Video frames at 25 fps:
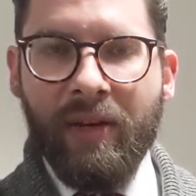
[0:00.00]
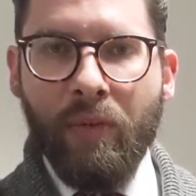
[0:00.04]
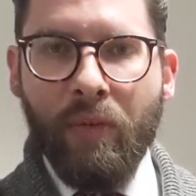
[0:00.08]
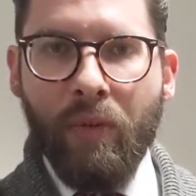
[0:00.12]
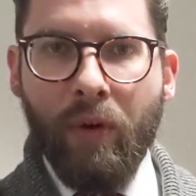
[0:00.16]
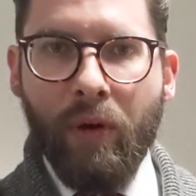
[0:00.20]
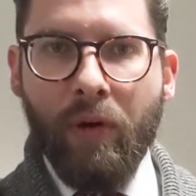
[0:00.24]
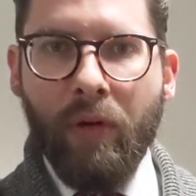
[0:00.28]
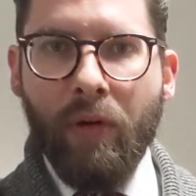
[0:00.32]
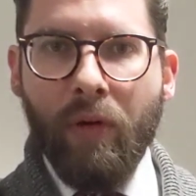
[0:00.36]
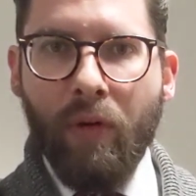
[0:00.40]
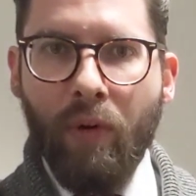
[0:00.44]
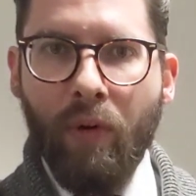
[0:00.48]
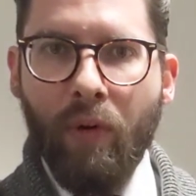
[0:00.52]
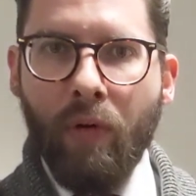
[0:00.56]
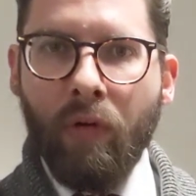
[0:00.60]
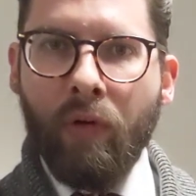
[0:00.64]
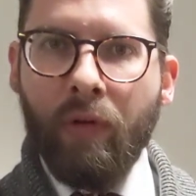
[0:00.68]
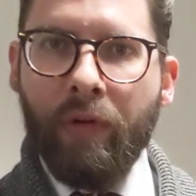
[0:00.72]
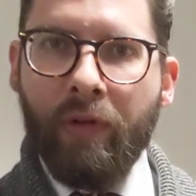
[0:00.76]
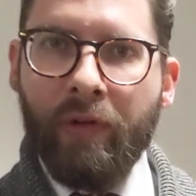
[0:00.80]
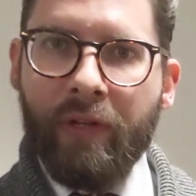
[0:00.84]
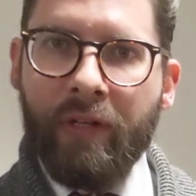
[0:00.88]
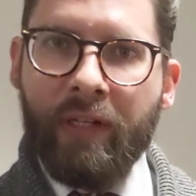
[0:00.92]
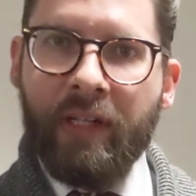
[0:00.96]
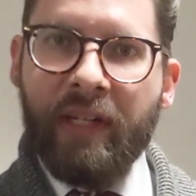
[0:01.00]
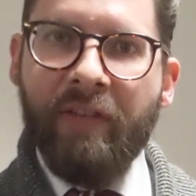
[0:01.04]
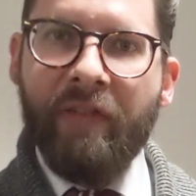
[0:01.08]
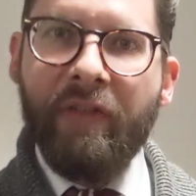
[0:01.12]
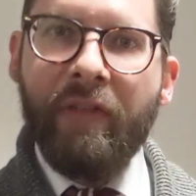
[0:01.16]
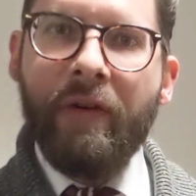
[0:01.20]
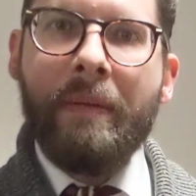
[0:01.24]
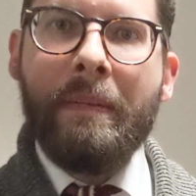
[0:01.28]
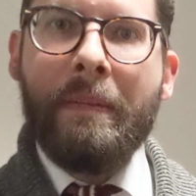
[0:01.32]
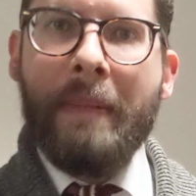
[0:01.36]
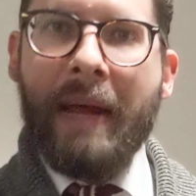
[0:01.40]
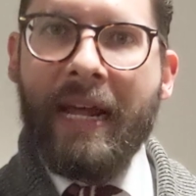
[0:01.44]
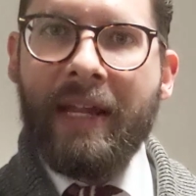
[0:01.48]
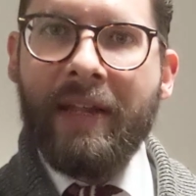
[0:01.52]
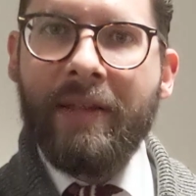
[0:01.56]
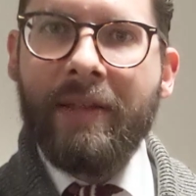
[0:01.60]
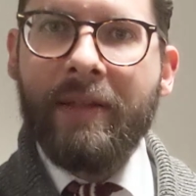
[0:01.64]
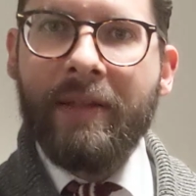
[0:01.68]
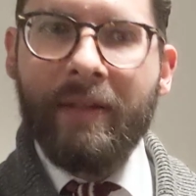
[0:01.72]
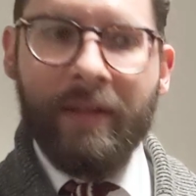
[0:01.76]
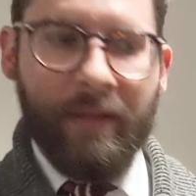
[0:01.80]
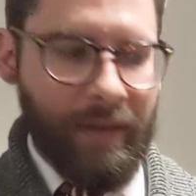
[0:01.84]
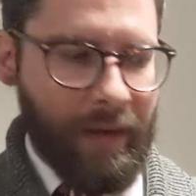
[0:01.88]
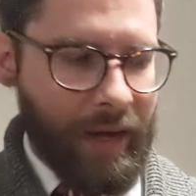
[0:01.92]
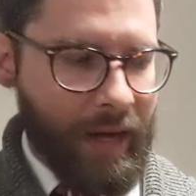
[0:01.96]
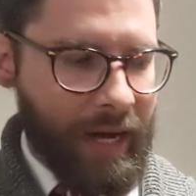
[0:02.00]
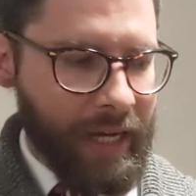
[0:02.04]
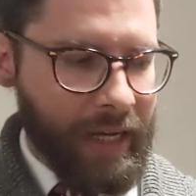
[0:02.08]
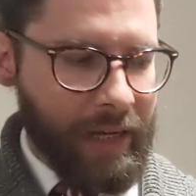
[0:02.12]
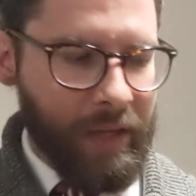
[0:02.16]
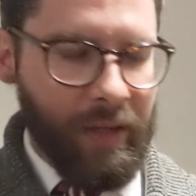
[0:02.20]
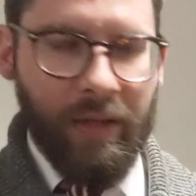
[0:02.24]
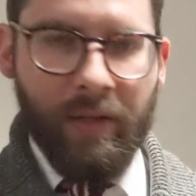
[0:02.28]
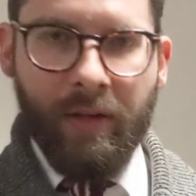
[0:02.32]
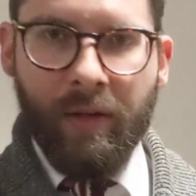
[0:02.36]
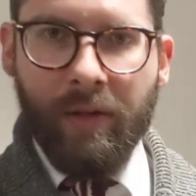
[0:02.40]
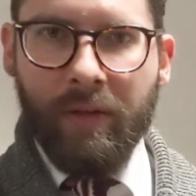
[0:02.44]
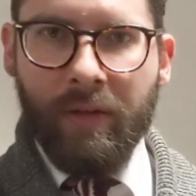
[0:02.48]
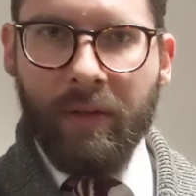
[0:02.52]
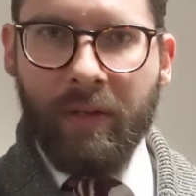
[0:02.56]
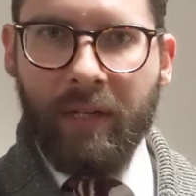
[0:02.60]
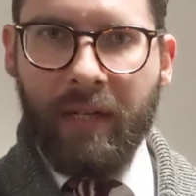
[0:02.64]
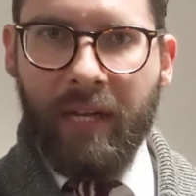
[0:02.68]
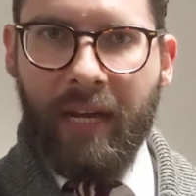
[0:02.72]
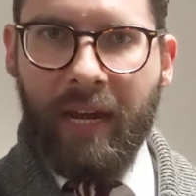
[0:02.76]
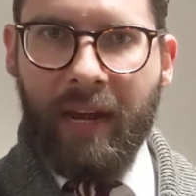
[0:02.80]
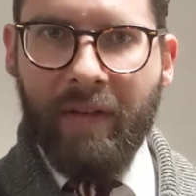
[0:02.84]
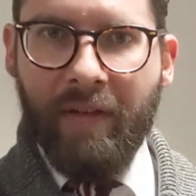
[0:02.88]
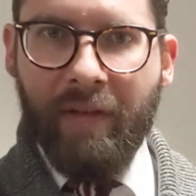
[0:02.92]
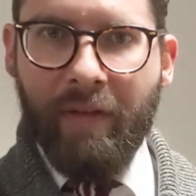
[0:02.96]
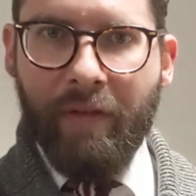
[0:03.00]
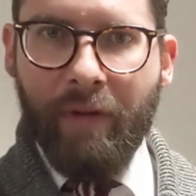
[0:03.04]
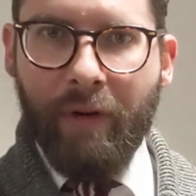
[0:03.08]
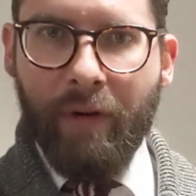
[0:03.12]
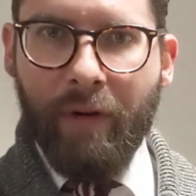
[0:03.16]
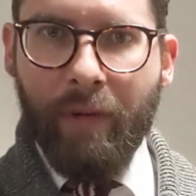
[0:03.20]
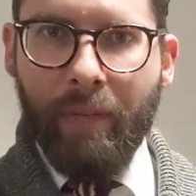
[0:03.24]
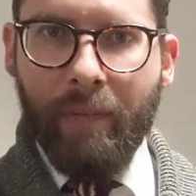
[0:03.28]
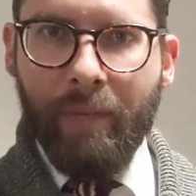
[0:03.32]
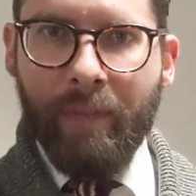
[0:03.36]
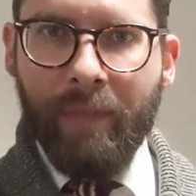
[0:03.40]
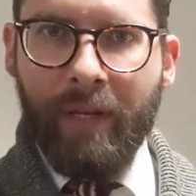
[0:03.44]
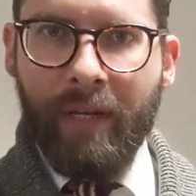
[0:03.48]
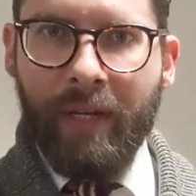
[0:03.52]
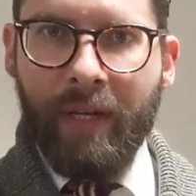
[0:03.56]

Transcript: what are all of the different methods I could use to get from